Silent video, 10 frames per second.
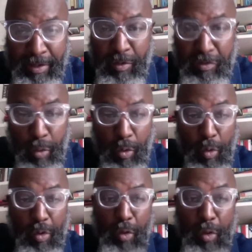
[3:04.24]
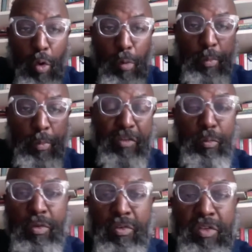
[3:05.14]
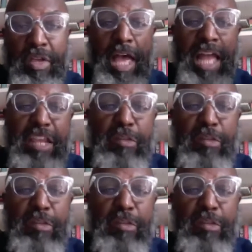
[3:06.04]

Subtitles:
So all possibles, and these